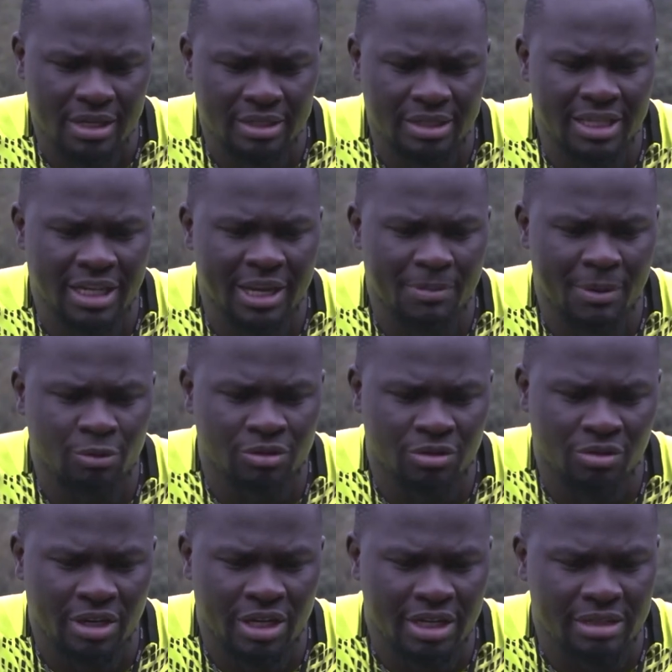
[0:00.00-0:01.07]
This is a keeper who's
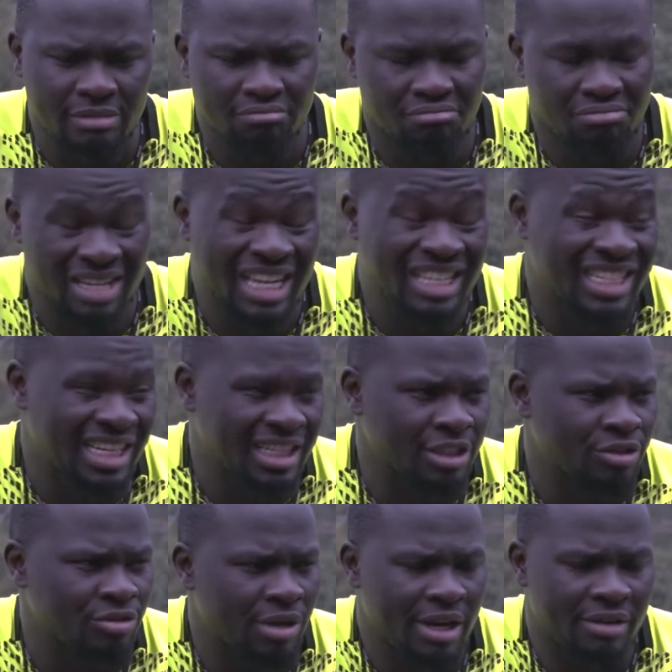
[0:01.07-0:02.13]
only 10
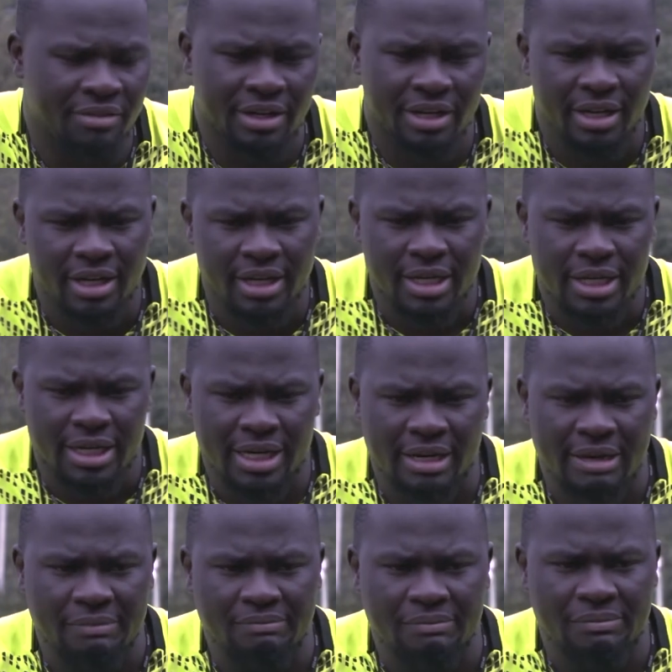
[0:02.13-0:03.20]
turning to 11.
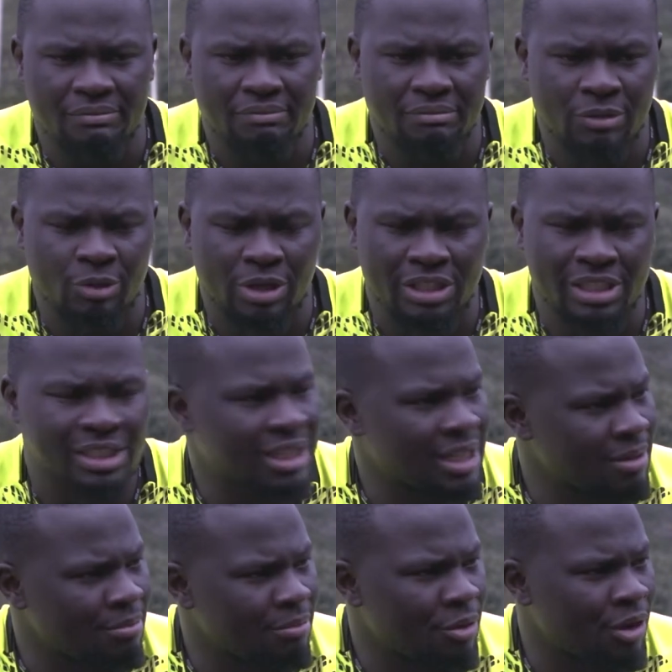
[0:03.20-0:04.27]
Look at his
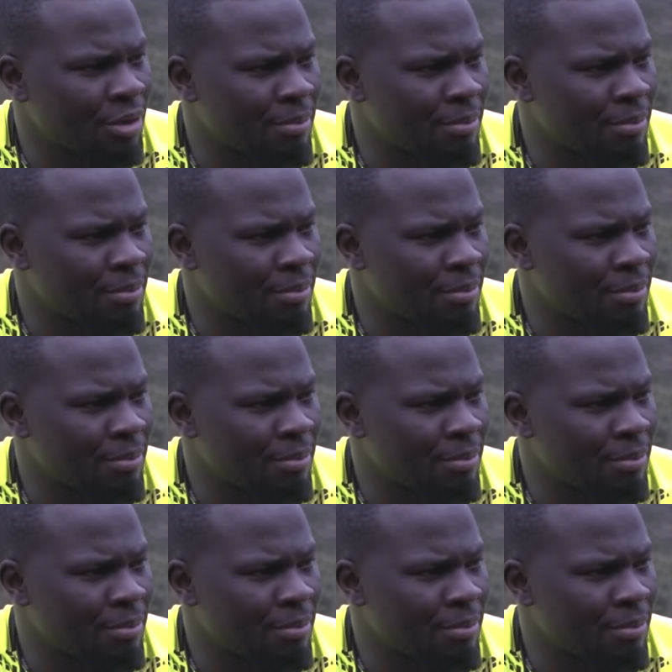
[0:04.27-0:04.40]
ball